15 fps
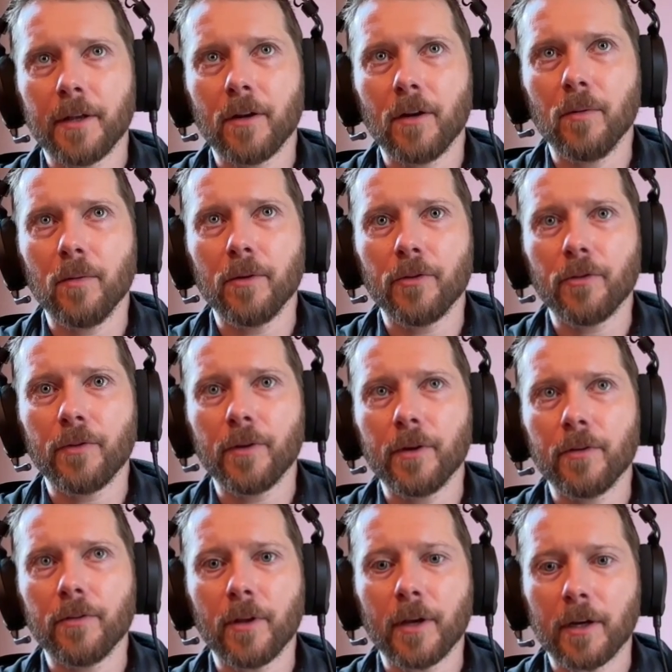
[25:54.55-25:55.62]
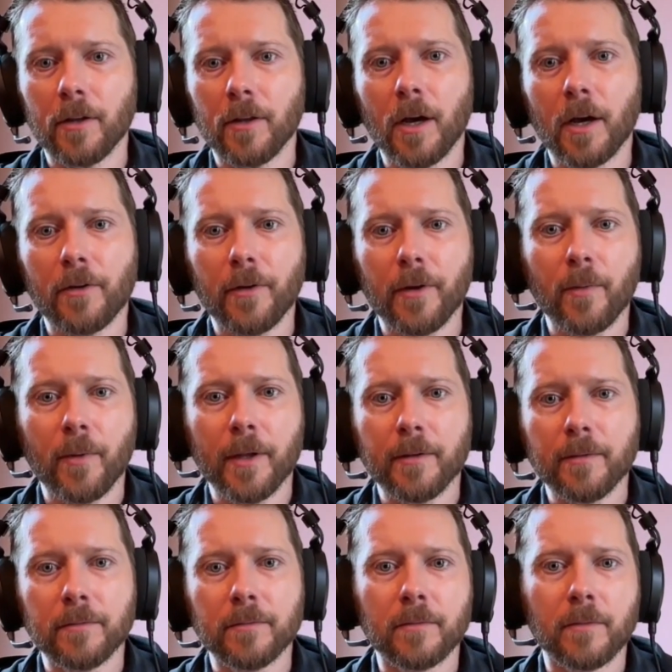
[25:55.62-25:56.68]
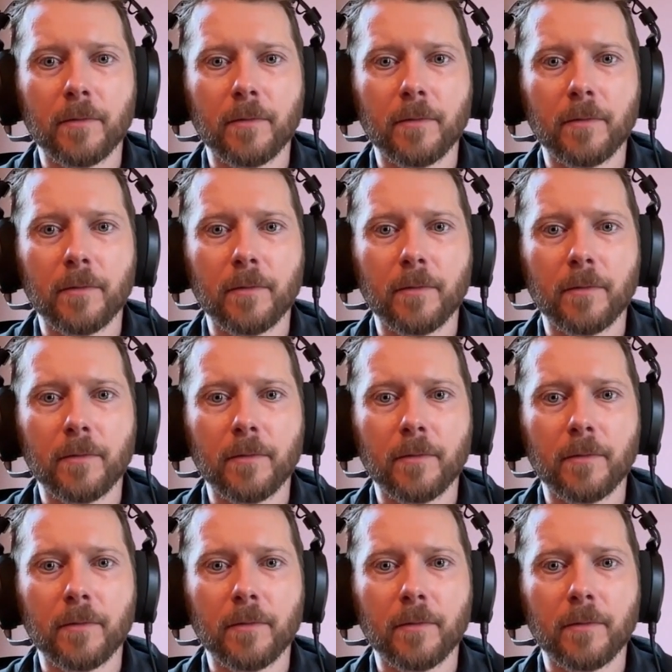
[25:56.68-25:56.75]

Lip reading: It almost feels like a lottery win